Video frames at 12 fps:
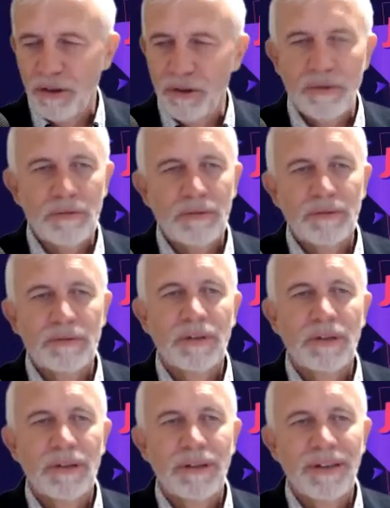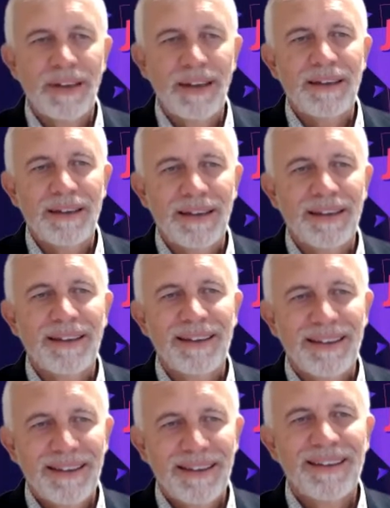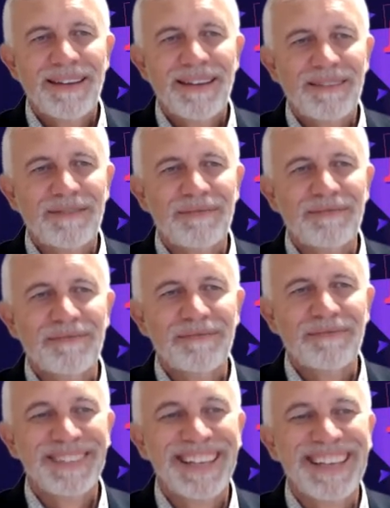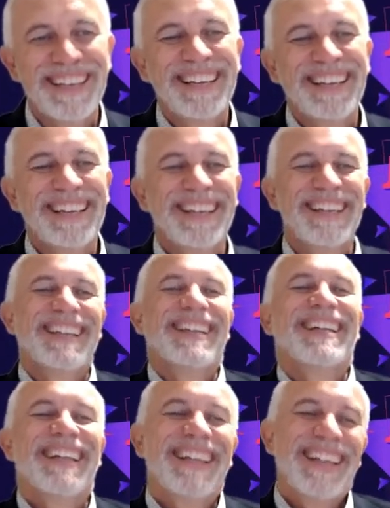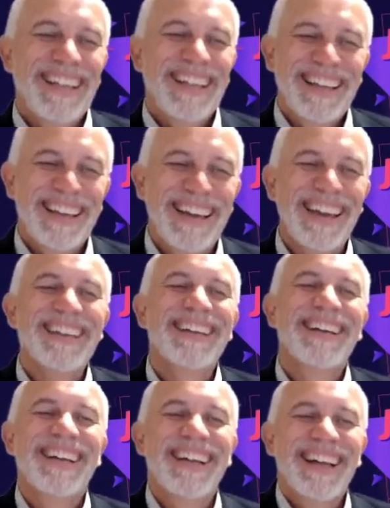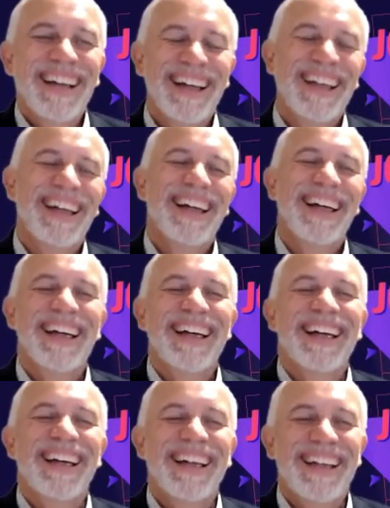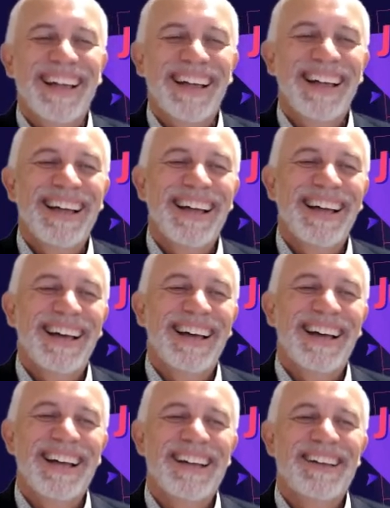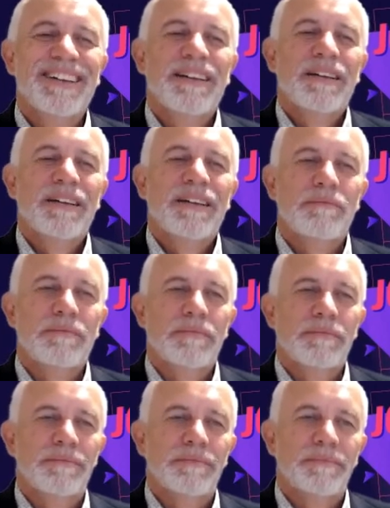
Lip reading: (silent)